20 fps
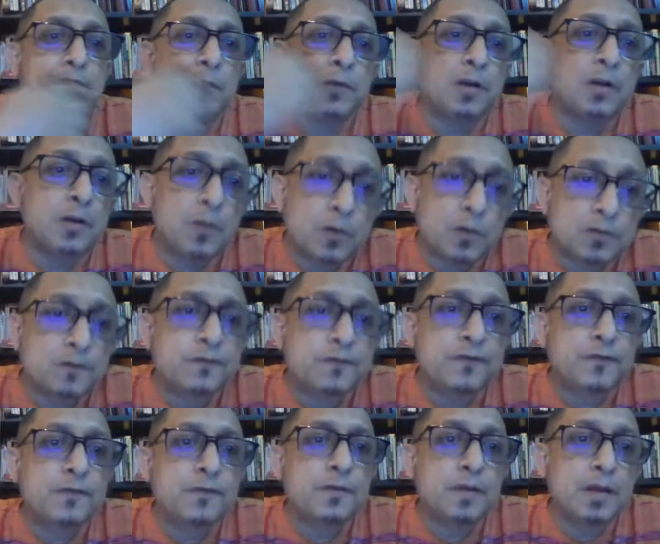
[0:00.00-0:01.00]
there were a lot
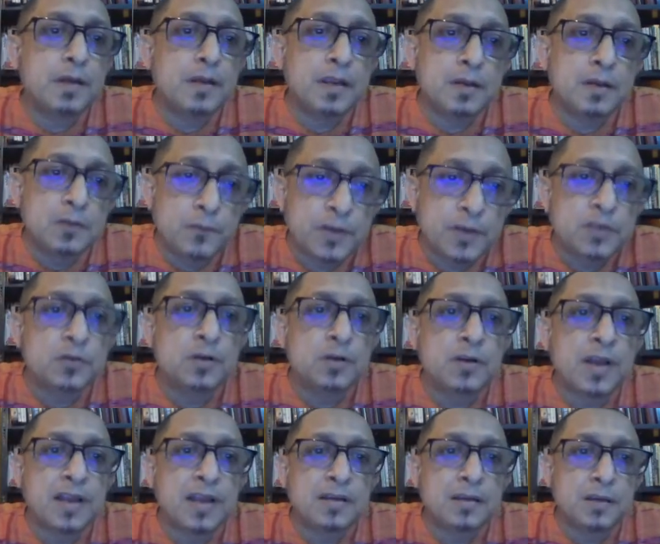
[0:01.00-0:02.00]
of
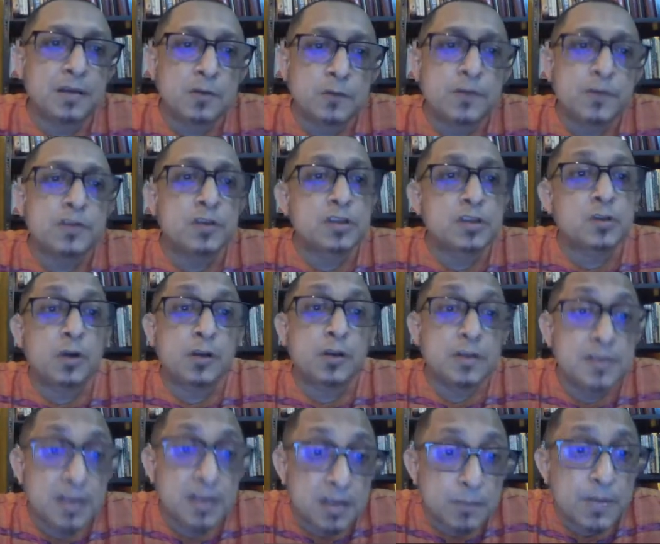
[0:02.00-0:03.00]
individual
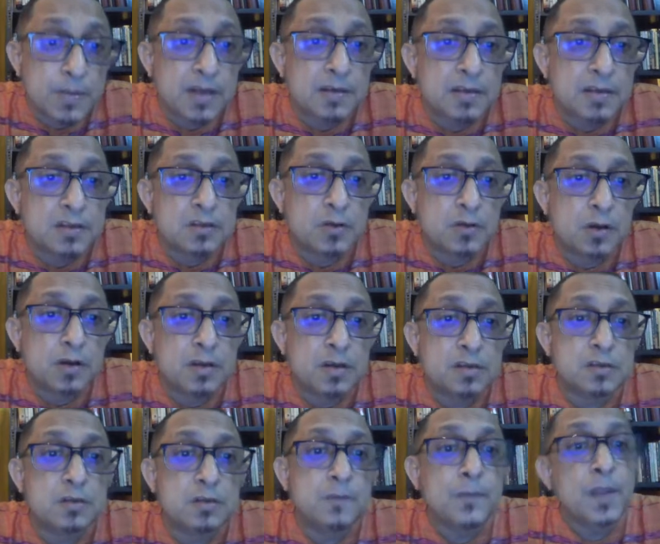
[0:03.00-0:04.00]
scholars, independent
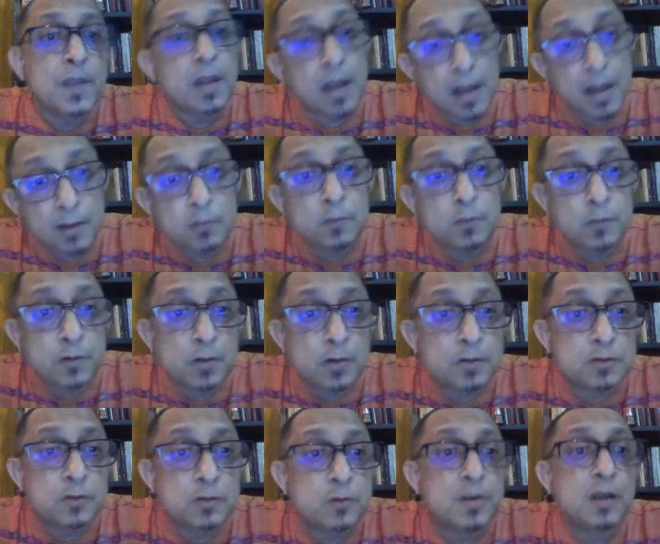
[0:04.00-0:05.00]
scholars, and who were
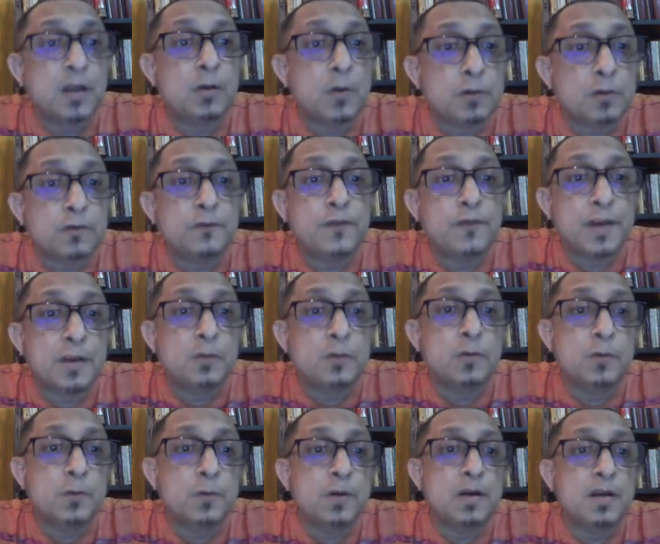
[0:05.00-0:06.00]
also doing a lot of very
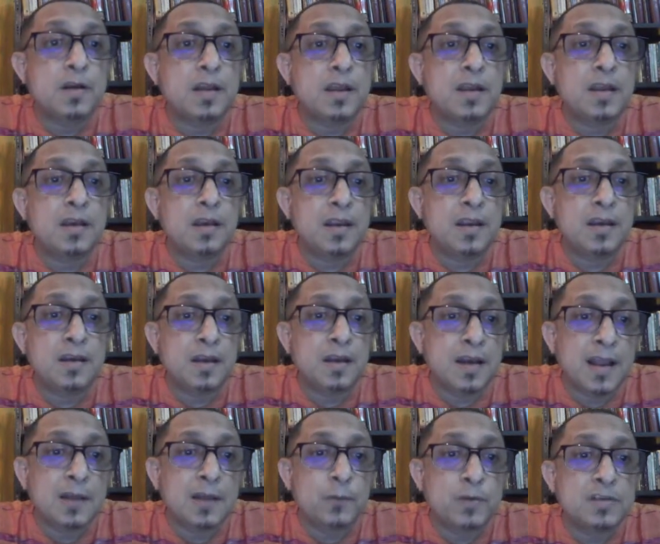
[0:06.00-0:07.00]
good work in
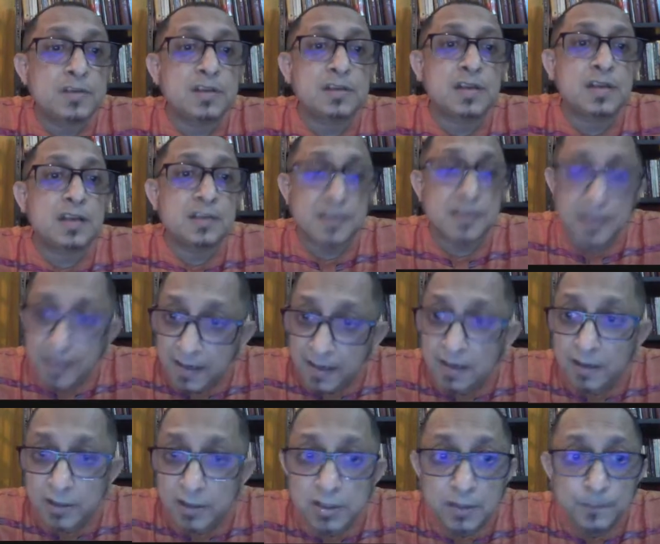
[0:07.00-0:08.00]
Indian languages other than
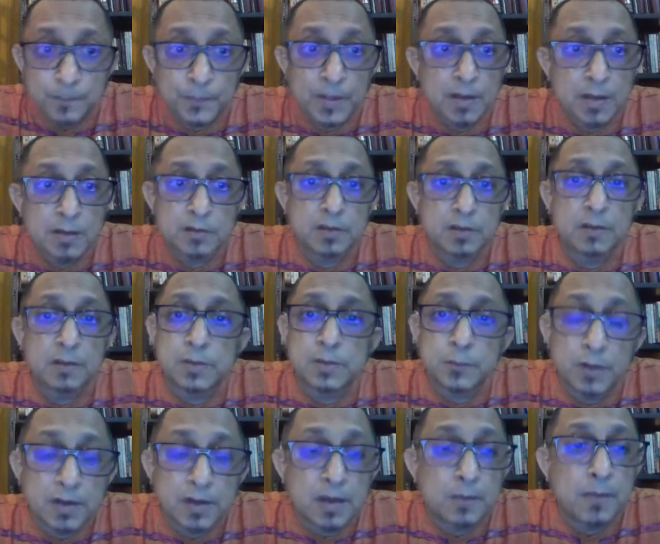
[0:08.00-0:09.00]
English. So there
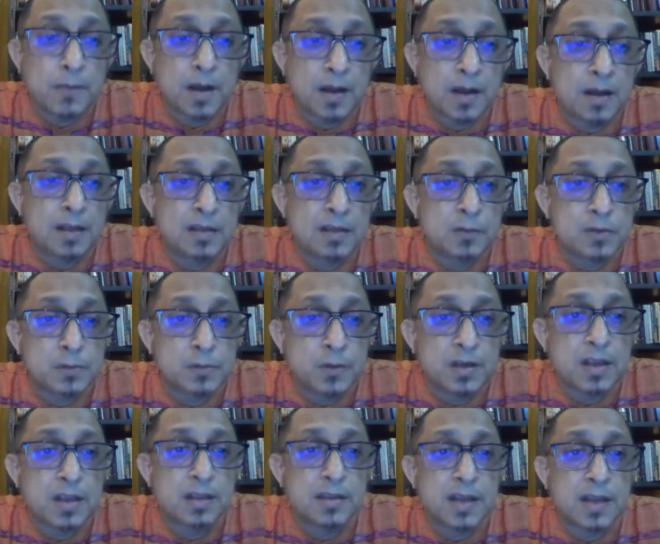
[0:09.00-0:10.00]
was work in Bangla, there was
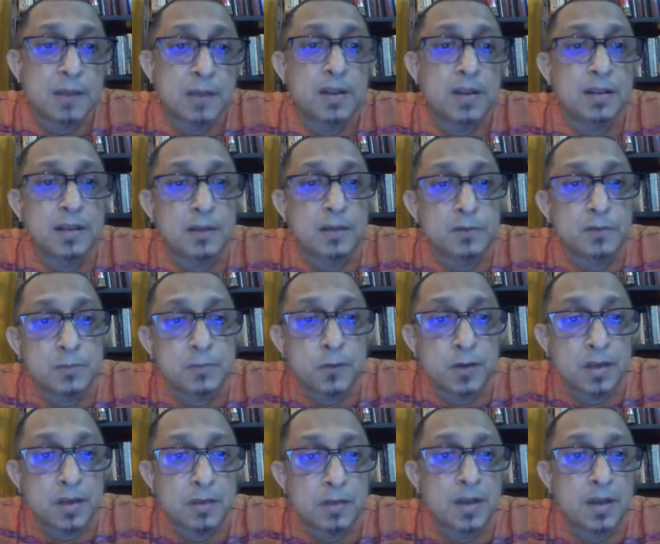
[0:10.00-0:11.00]
work in Tamil, there was
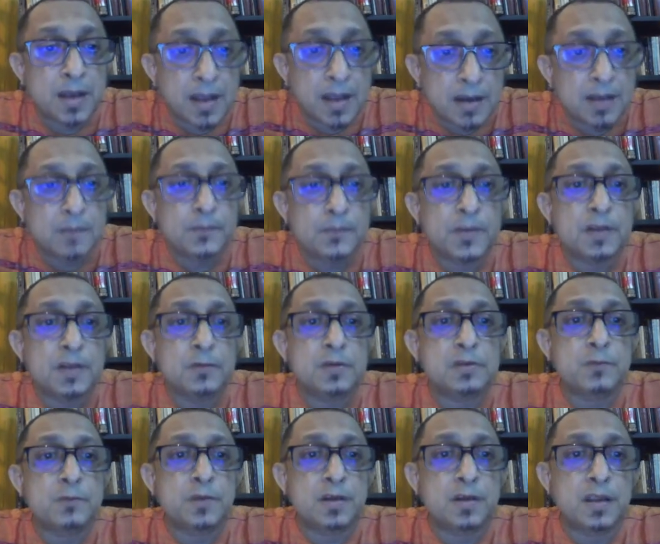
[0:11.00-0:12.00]
work in Malayalam, there
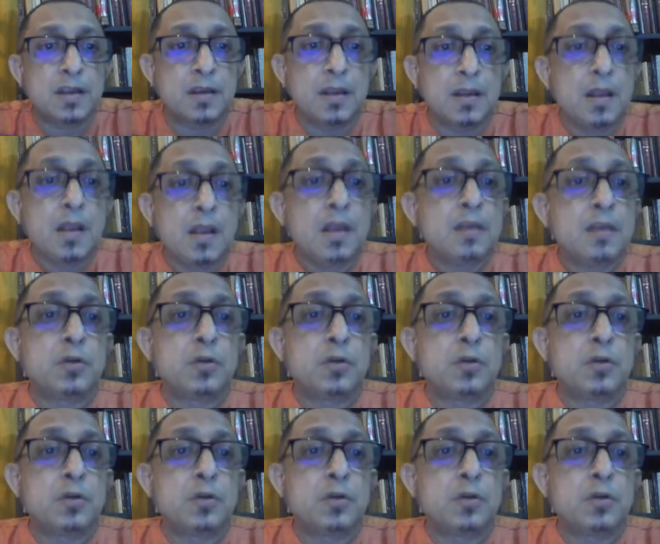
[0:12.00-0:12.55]
was working.